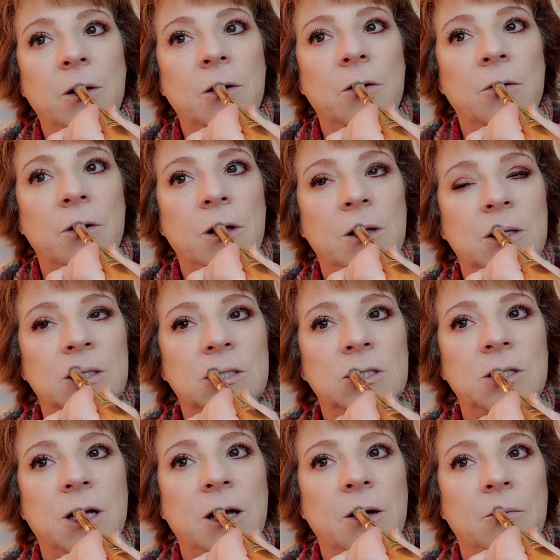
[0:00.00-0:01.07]
create this
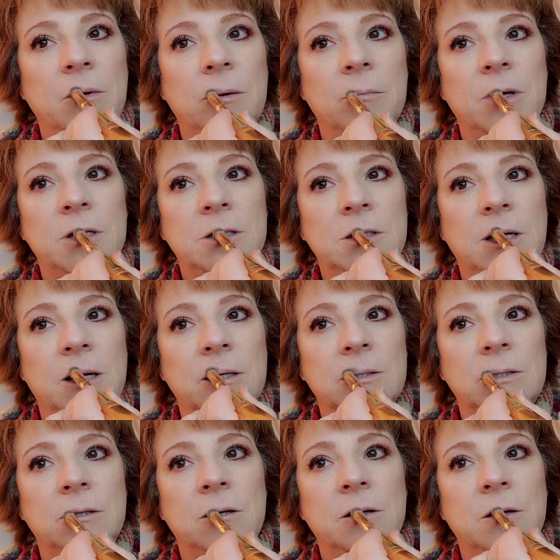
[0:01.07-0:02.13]
shadowy mustache
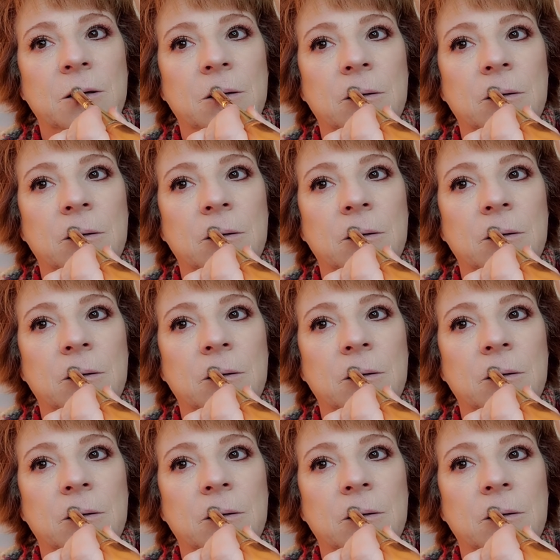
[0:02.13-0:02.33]
look.